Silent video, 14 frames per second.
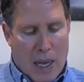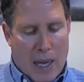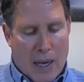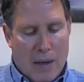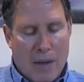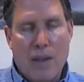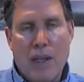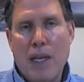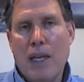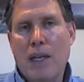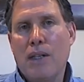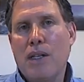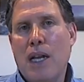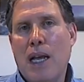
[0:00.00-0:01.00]
And
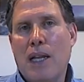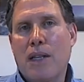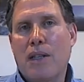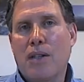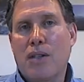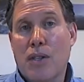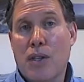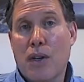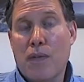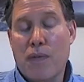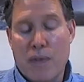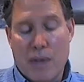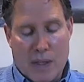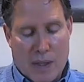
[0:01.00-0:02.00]
things at the
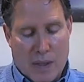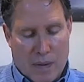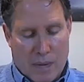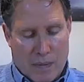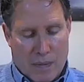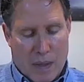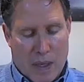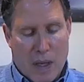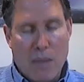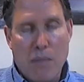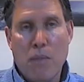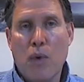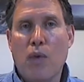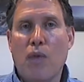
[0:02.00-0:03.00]
surface
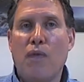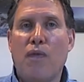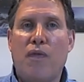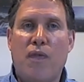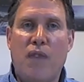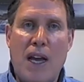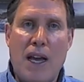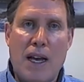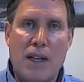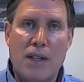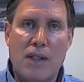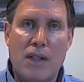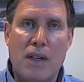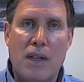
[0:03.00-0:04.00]
move
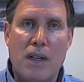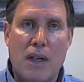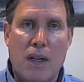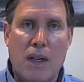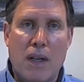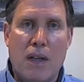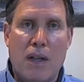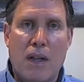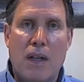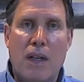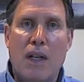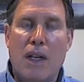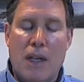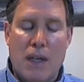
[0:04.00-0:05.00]
fast,
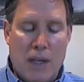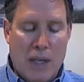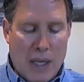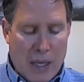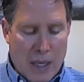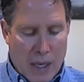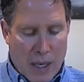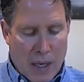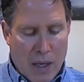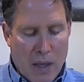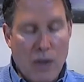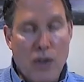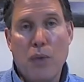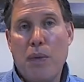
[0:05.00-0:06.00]

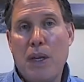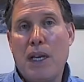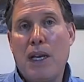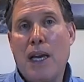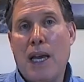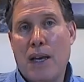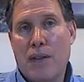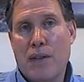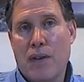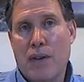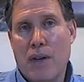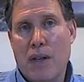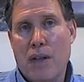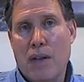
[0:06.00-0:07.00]
needing to be
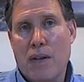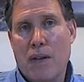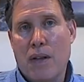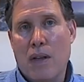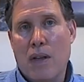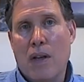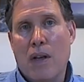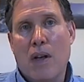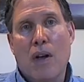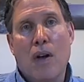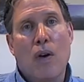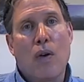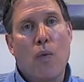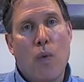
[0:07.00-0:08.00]
gathered,
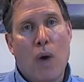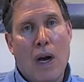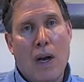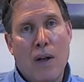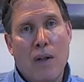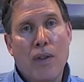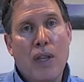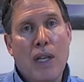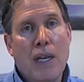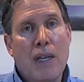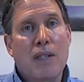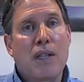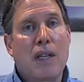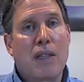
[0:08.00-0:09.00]
while
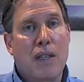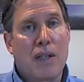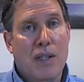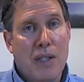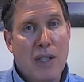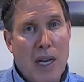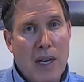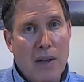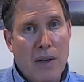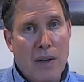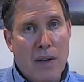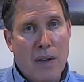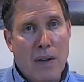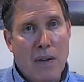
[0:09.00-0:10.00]
things at the
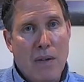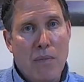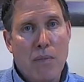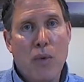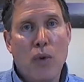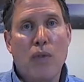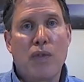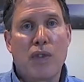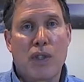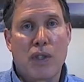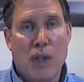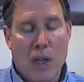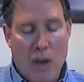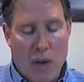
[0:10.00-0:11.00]
center move
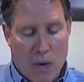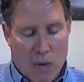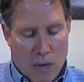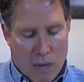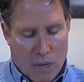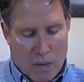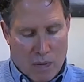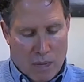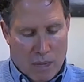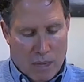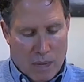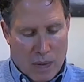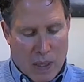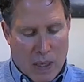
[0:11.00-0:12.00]
slow,
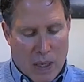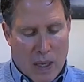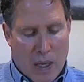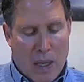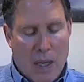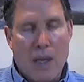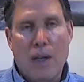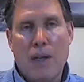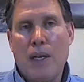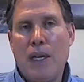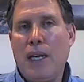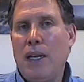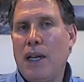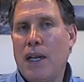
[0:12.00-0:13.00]

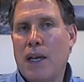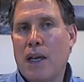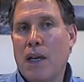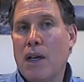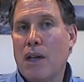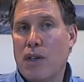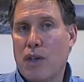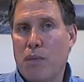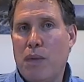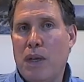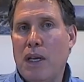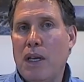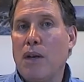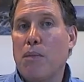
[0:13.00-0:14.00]
needing to
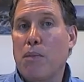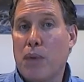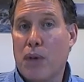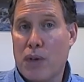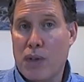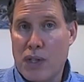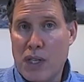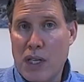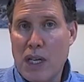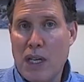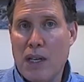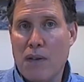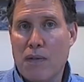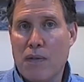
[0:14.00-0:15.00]
be
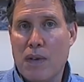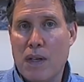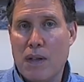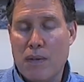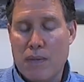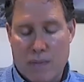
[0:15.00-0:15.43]
perceived.